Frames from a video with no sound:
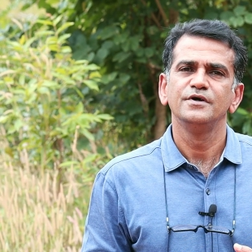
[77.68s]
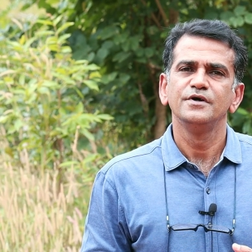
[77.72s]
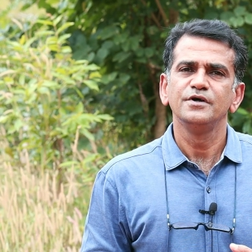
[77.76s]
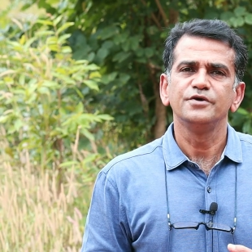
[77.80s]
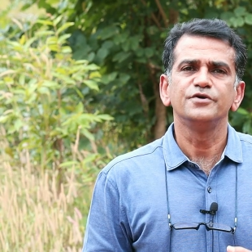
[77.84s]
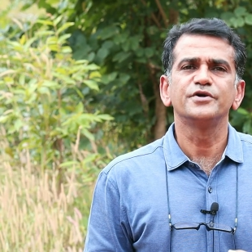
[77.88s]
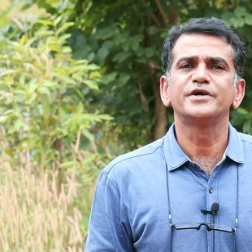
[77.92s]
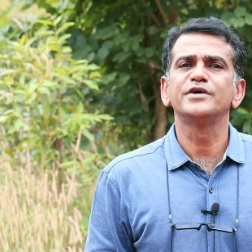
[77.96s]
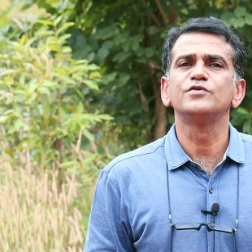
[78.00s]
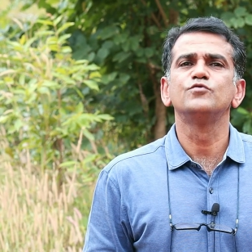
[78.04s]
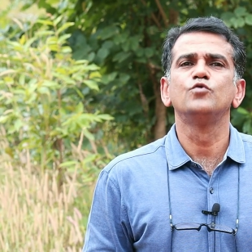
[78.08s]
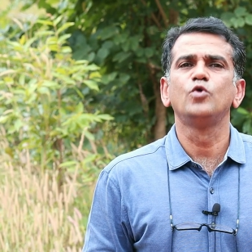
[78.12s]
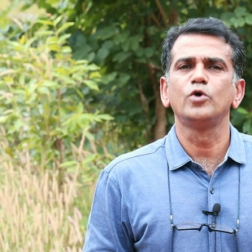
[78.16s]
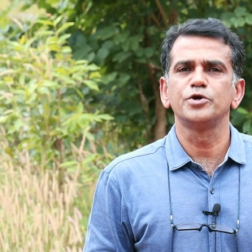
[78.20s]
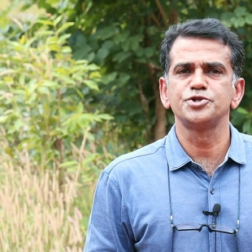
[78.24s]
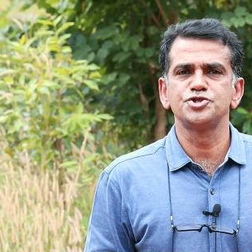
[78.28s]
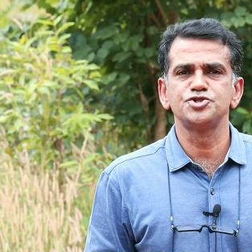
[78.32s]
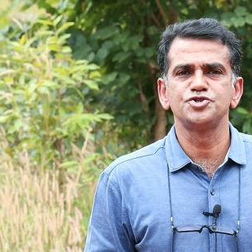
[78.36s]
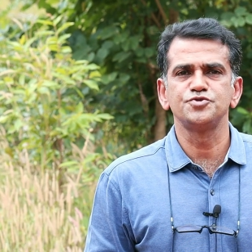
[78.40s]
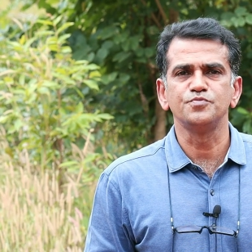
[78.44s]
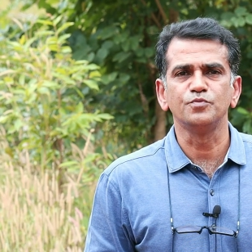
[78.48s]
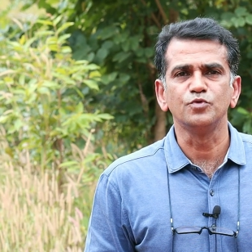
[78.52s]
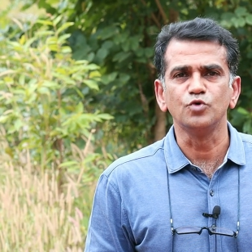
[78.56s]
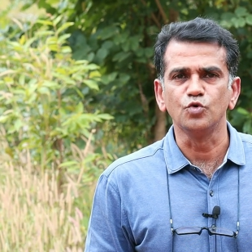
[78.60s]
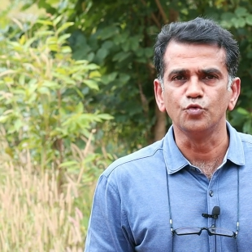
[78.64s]
You can
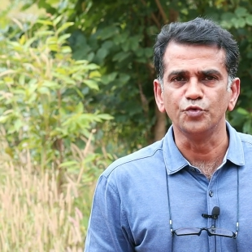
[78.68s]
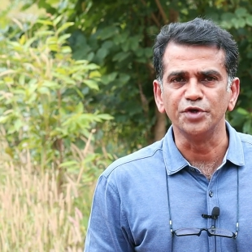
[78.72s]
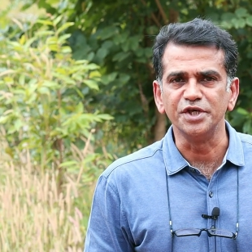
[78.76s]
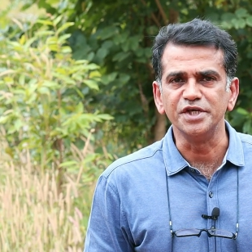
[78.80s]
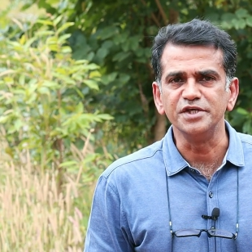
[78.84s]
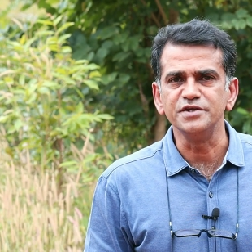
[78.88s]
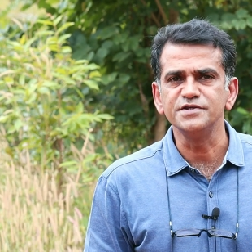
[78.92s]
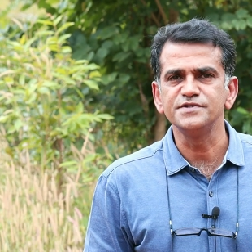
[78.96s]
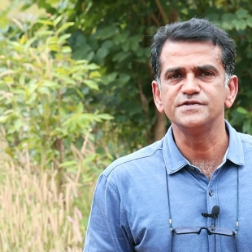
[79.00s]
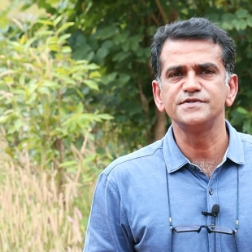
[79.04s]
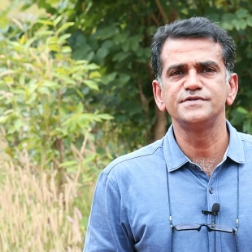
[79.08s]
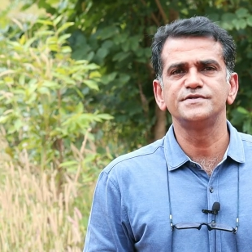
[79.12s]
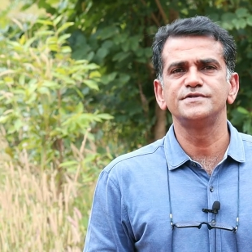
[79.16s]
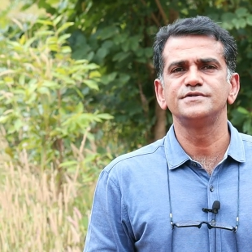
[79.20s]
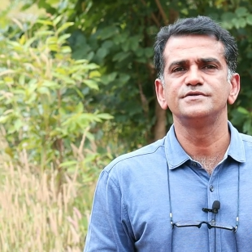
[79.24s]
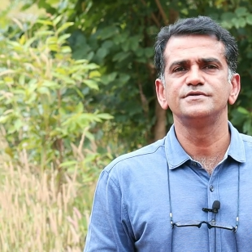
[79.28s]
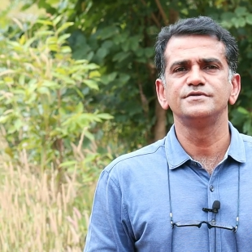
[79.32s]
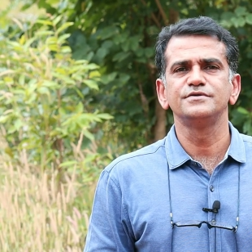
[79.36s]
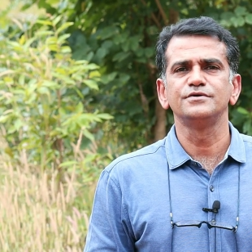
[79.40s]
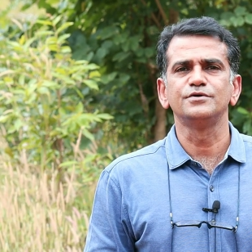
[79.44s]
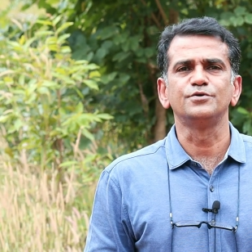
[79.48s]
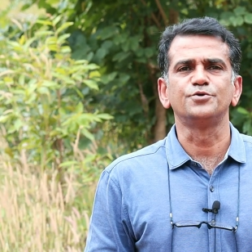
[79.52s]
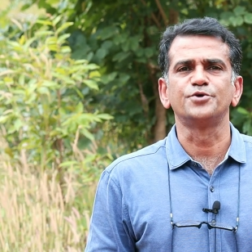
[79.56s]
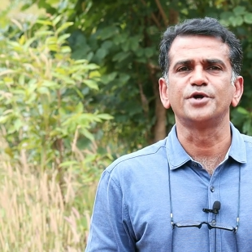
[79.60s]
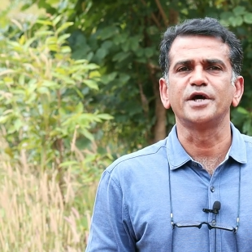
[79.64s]
watch movies,
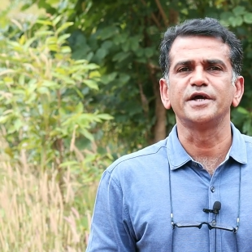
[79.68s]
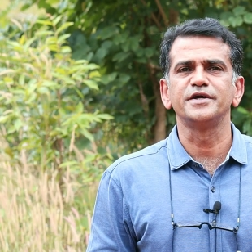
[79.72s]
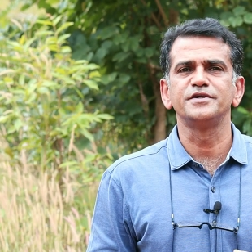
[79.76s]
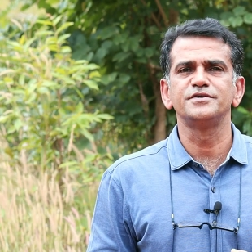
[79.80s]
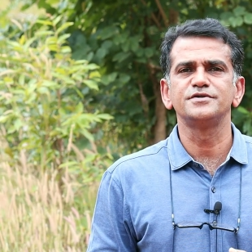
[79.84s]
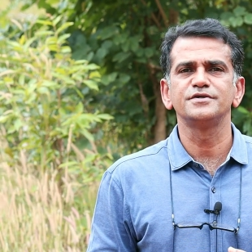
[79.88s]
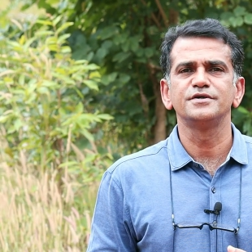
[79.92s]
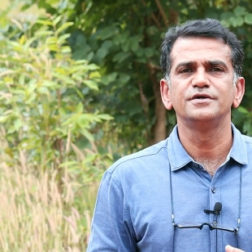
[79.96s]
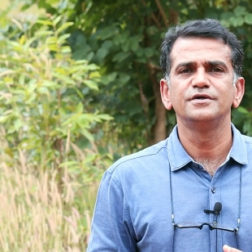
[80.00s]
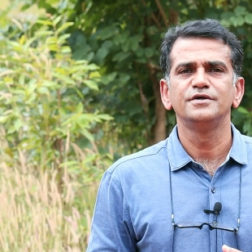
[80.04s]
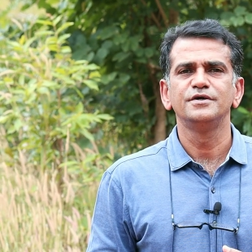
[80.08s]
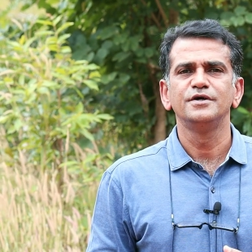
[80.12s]
right?